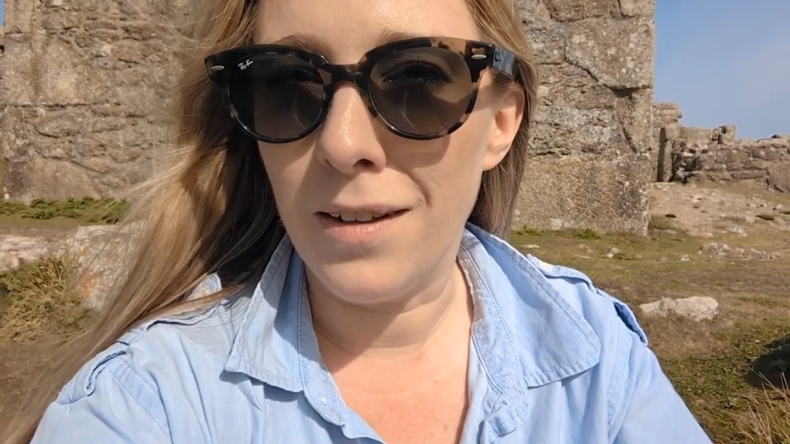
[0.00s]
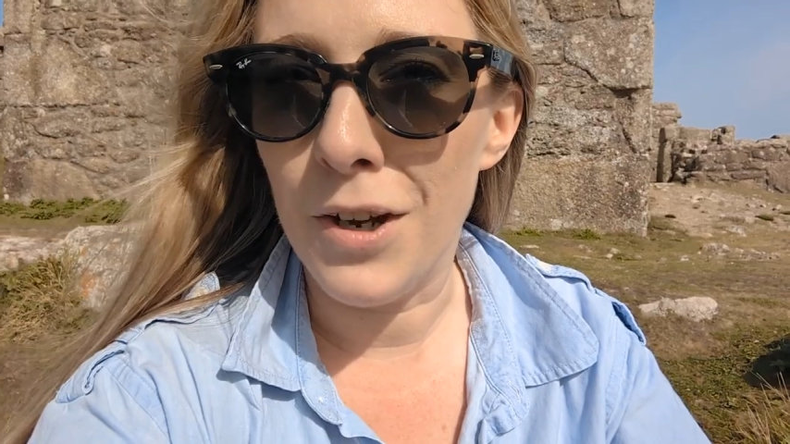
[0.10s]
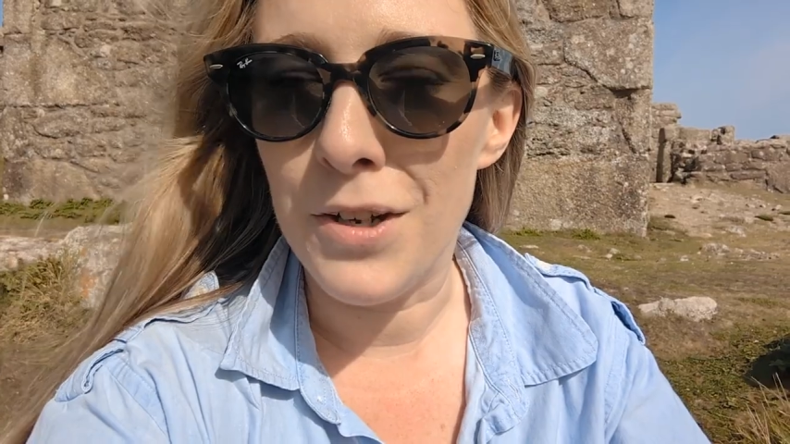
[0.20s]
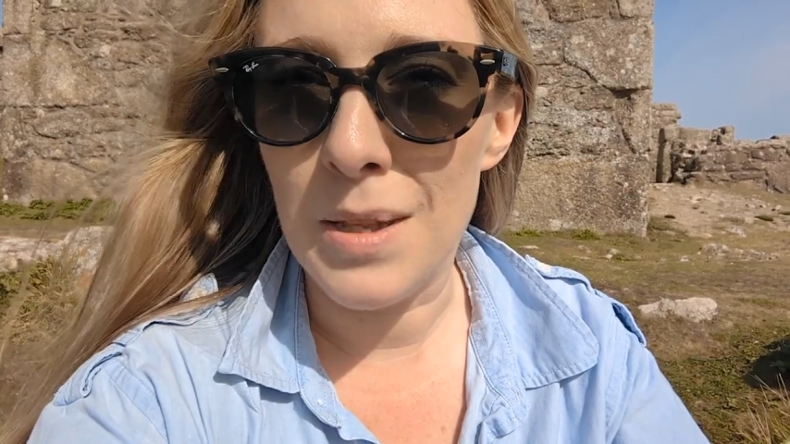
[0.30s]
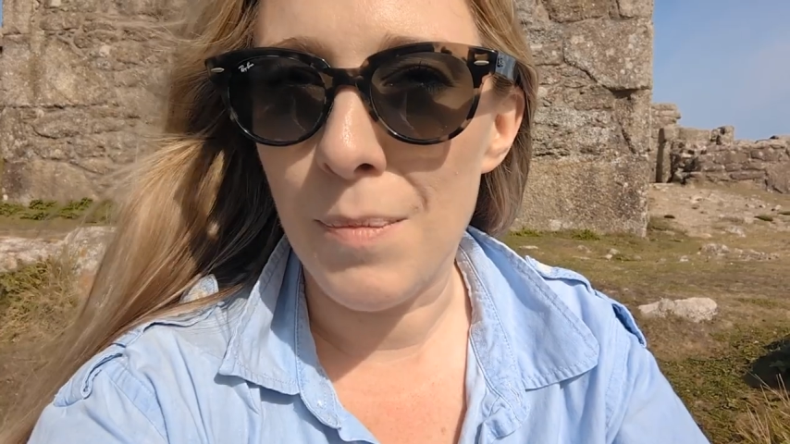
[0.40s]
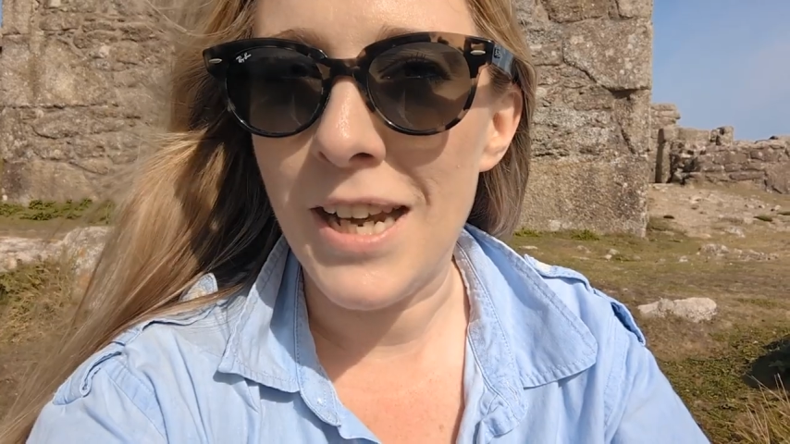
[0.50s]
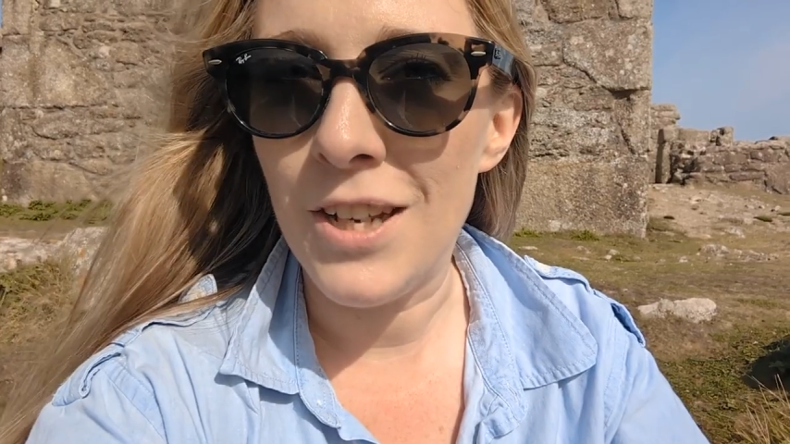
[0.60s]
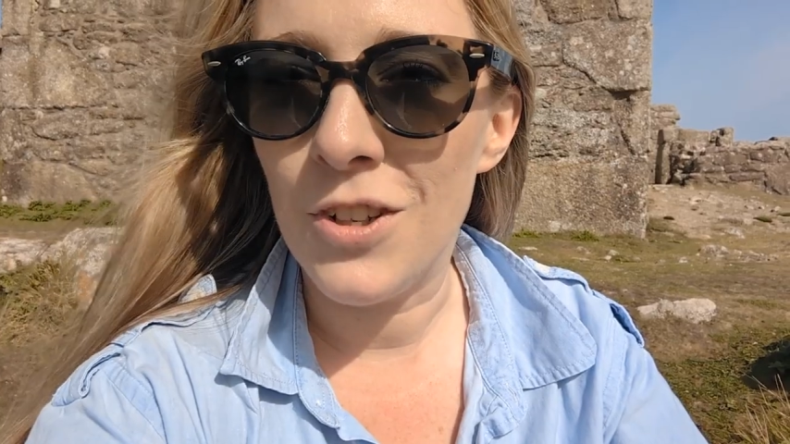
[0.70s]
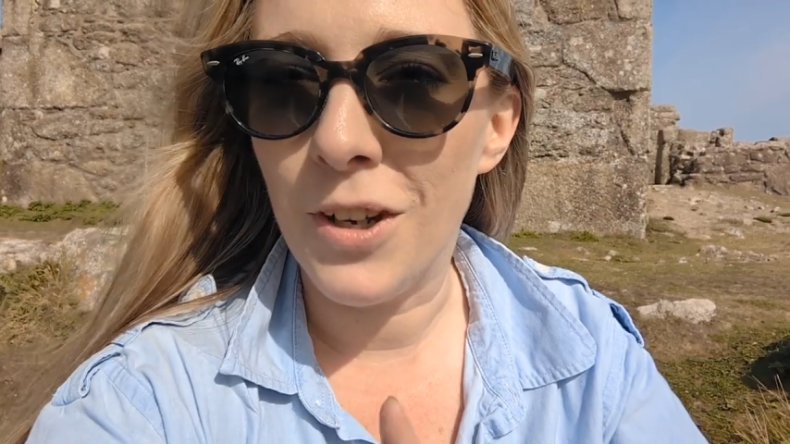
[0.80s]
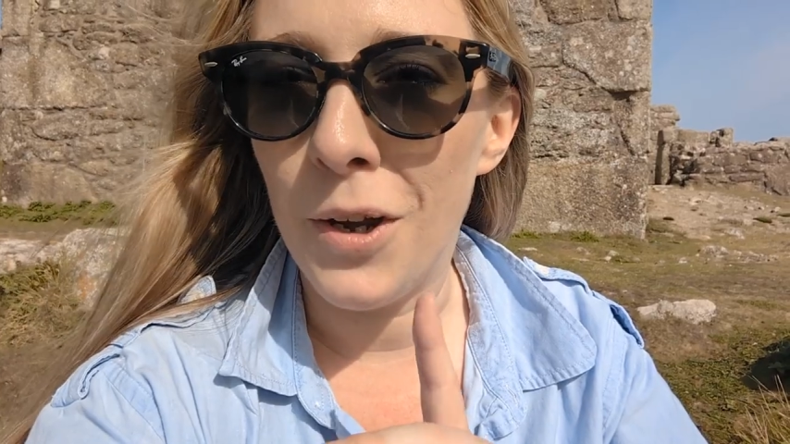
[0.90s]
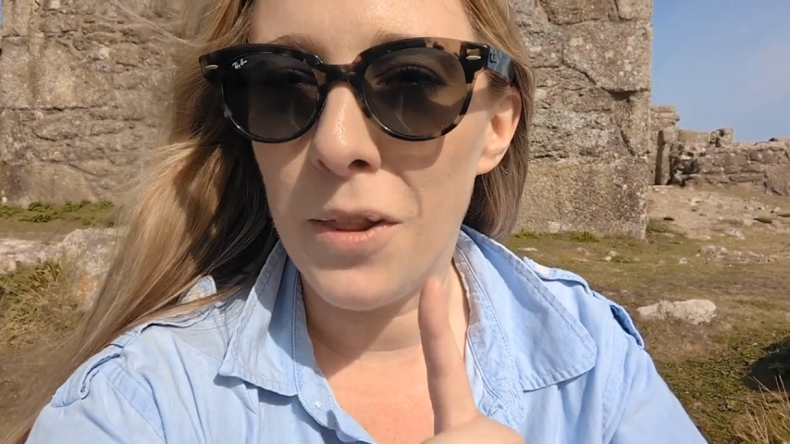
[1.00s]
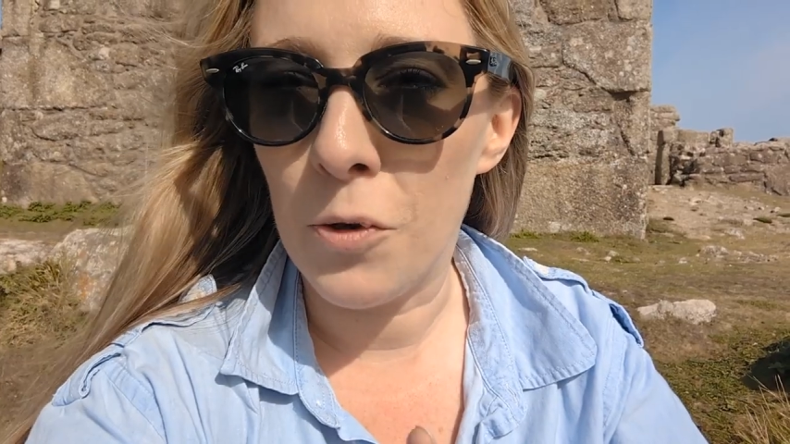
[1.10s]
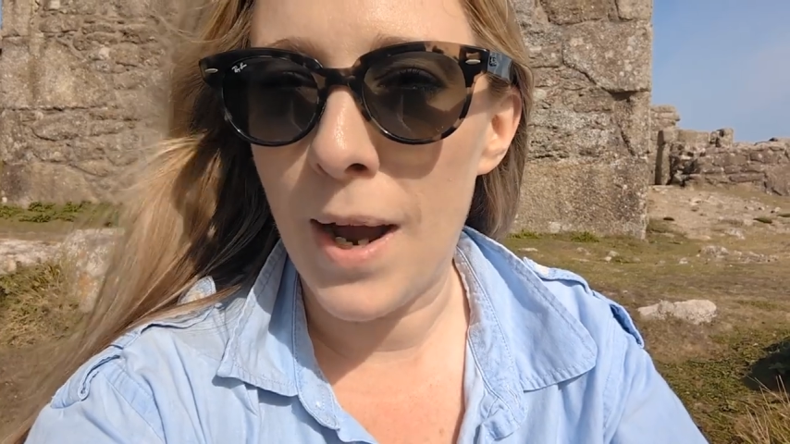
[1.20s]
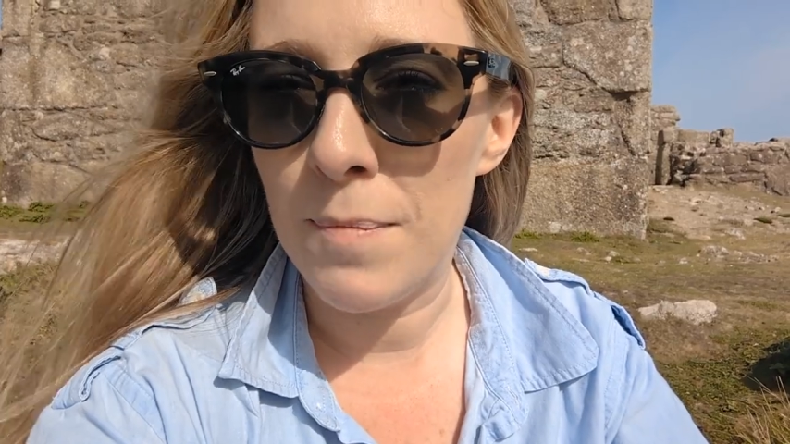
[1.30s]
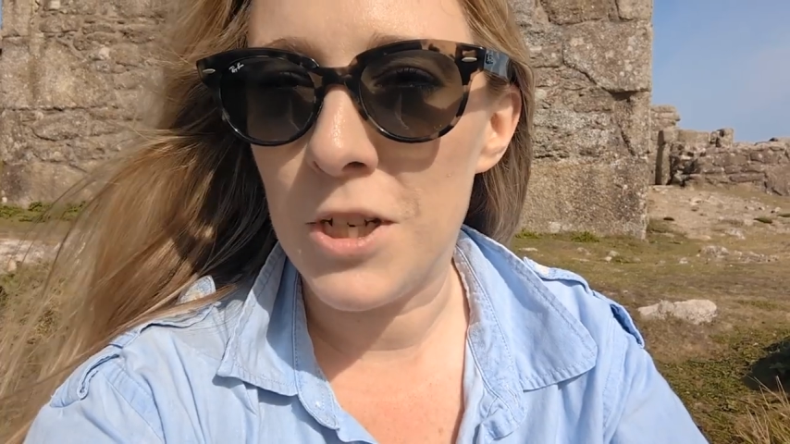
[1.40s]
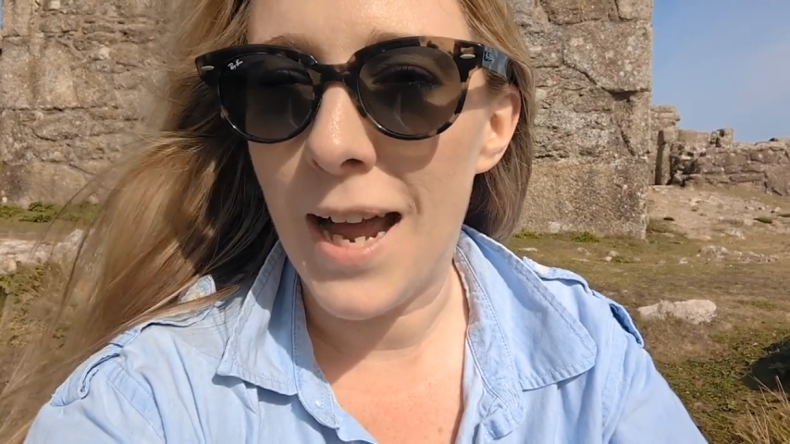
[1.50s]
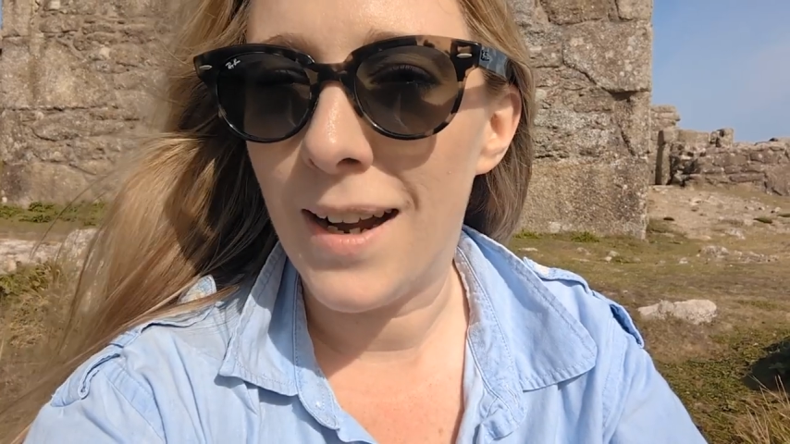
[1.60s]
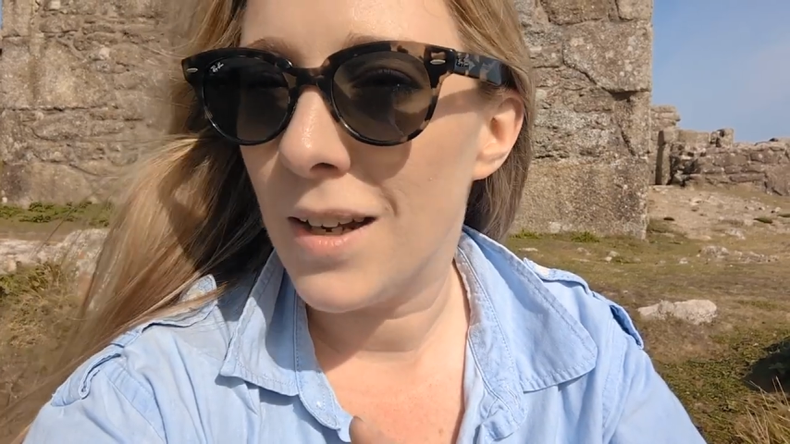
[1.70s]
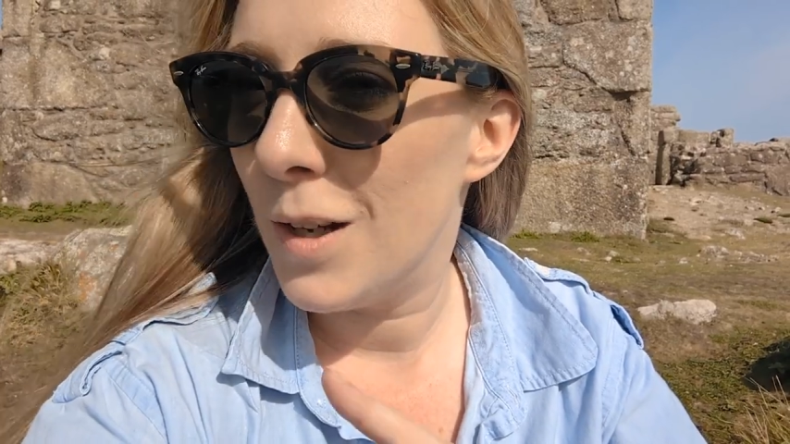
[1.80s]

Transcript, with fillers: go to the beach and go to the Crab Shack,